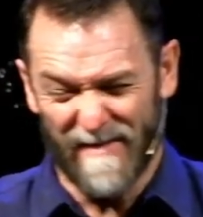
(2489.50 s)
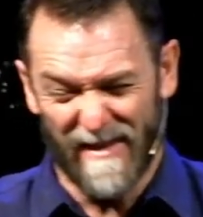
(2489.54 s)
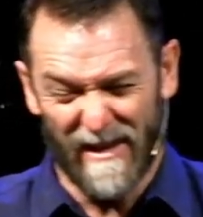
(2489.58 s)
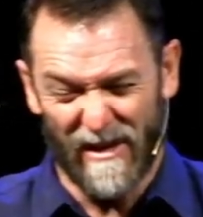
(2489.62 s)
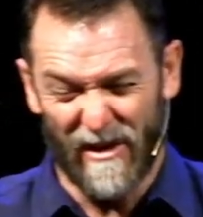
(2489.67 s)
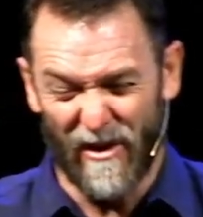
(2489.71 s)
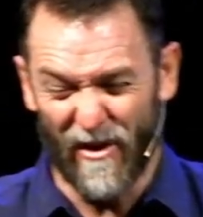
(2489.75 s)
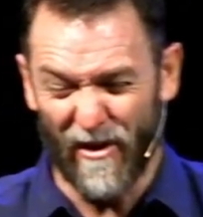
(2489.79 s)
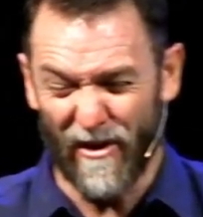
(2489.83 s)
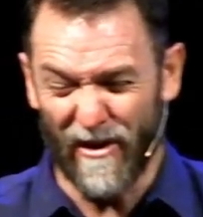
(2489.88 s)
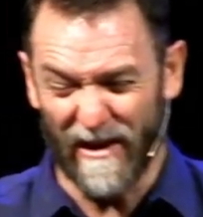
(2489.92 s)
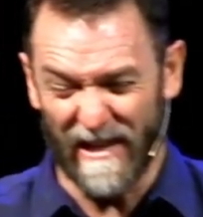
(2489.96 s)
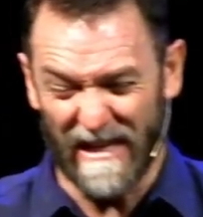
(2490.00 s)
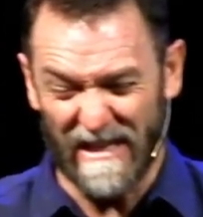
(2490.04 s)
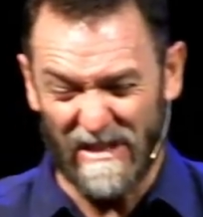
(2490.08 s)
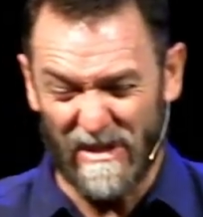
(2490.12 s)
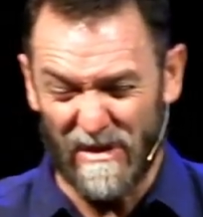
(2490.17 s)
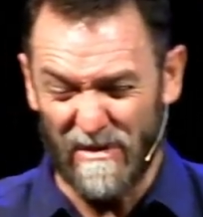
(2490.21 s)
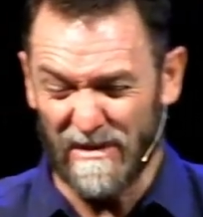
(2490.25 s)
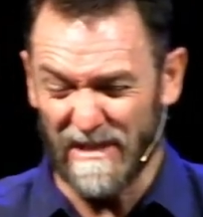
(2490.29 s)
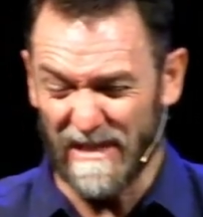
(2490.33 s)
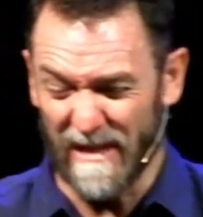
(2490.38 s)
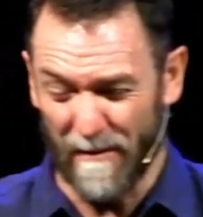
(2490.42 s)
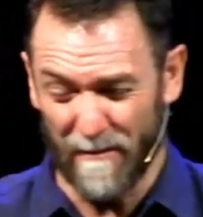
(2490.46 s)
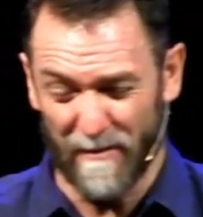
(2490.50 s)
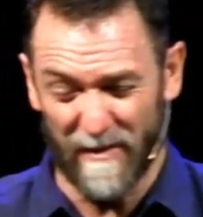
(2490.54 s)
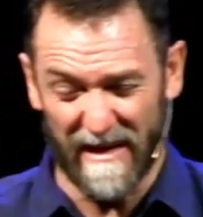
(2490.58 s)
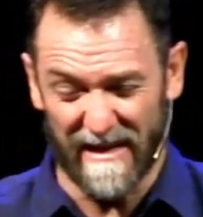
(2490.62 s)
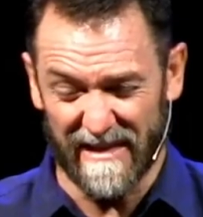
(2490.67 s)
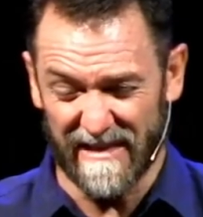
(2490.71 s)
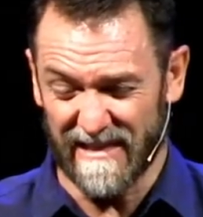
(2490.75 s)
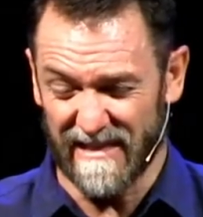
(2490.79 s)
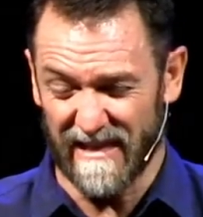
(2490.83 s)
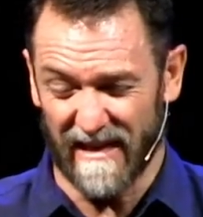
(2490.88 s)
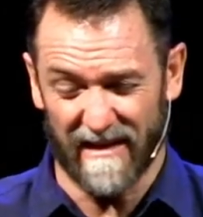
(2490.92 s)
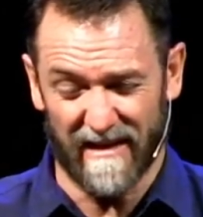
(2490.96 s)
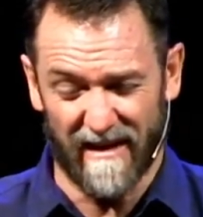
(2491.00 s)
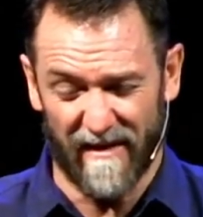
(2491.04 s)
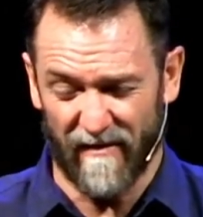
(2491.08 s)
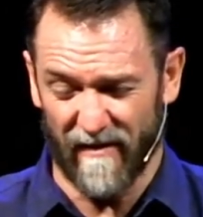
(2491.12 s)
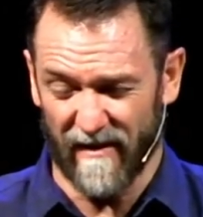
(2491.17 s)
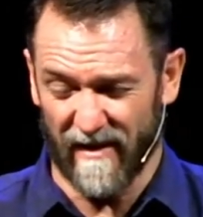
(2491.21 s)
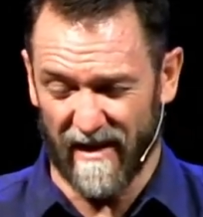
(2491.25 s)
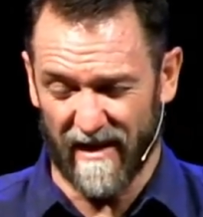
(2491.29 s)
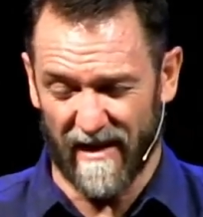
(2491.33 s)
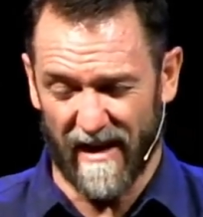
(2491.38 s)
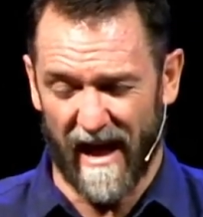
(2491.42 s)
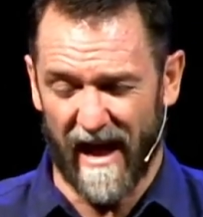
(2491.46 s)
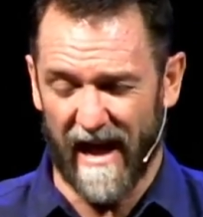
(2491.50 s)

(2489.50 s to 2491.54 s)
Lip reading: You're going to do something significant.